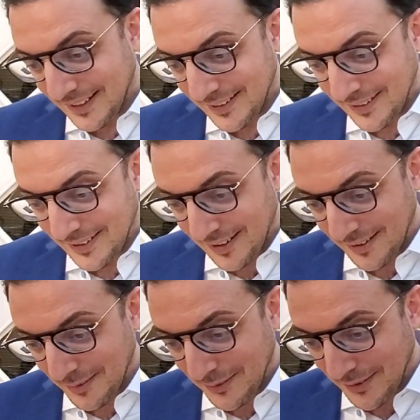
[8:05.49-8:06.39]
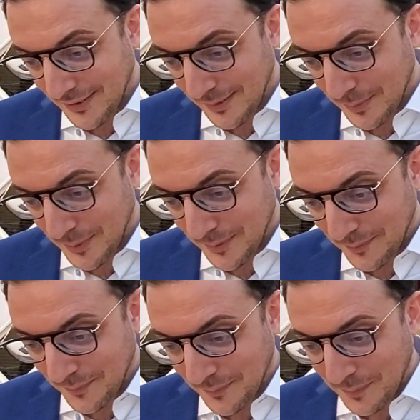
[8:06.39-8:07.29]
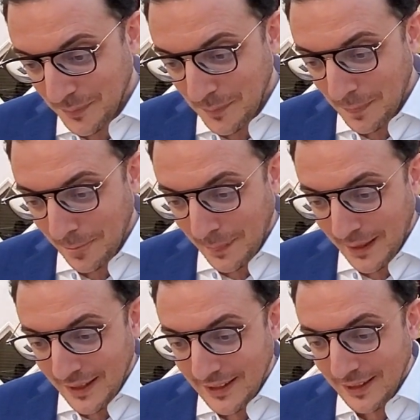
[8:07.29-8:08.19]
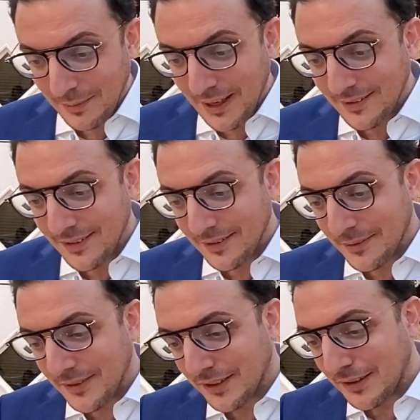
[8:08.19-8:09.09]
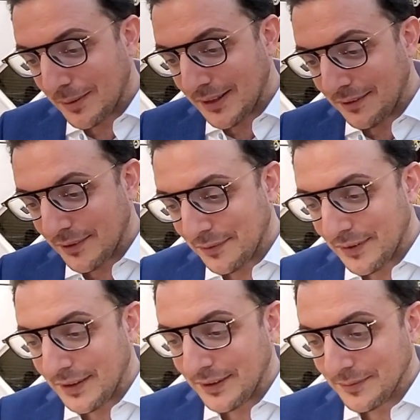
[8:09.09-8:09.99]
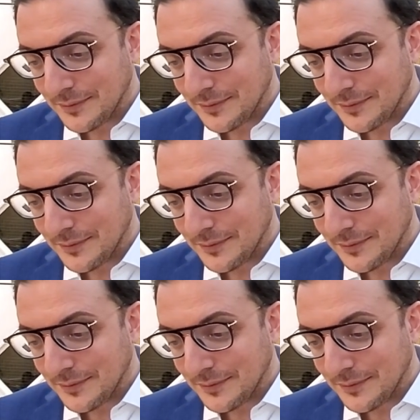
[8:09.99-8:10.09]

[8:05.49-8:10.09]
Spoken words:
So he tells him it's very simple. The Gemara says in Masechet Shabbat Daf Chaf Hei,